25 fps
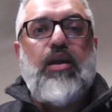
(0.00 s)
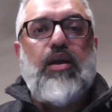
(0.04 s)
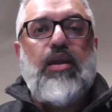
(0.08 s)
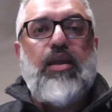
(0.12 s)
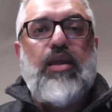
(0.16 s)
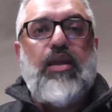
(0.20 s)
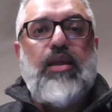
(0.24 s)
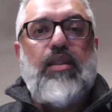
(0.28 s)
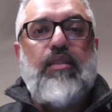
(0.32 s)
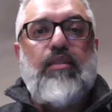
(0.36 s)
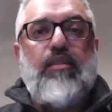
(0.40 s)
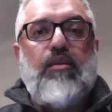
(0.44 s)

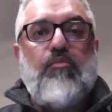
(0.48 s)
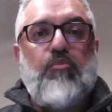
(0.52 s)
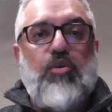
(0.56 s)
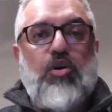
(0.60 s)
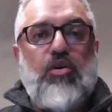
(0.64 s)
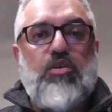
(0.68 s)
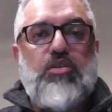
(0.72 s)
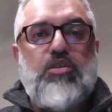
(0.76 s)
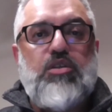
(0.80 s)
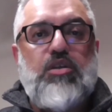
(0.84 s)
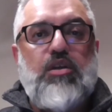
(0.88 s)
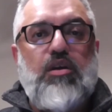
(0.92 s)
in the
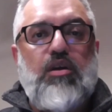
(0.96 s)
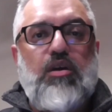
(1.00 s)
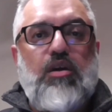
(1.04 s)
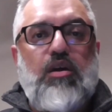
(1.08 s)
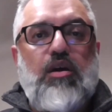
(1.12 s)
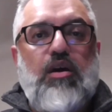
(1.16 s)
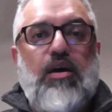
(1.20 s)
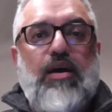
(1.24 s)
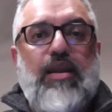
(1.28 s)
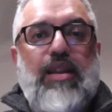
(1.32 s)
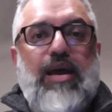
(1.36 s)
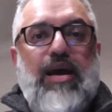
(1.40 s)
mosque,
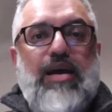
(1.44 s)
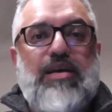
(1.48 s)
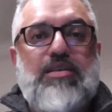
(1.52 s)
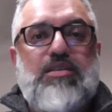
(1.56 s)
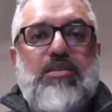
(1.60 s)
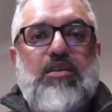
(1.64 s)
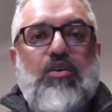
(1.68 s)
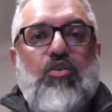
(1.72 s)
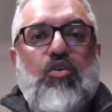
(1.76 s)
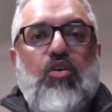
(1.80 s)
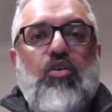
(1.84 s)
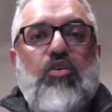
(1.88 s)
and ask
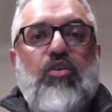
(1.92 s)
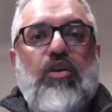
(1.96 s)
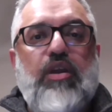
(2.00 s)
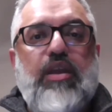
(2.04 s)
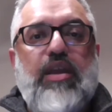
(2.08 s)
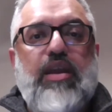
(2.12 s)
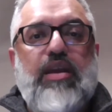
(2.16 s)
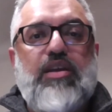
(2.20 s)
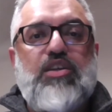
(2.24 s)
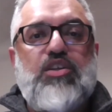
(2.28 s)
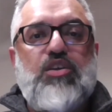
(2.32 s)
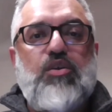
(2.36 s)
the
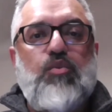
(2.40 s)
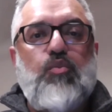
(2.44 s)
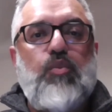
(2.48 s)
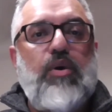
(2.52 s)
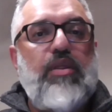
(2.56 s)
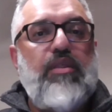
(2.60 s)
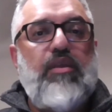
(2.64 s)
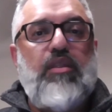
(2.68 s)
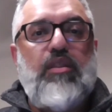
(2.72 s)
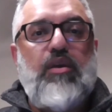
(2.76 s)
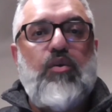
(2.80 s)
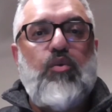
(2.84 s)
congregation
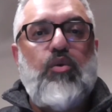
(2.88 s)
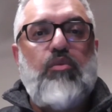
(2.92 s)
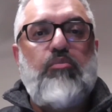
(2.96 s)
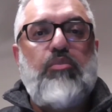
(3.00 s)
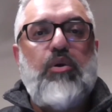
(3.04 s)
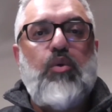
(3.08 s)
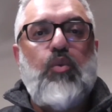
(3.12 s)
whether they would be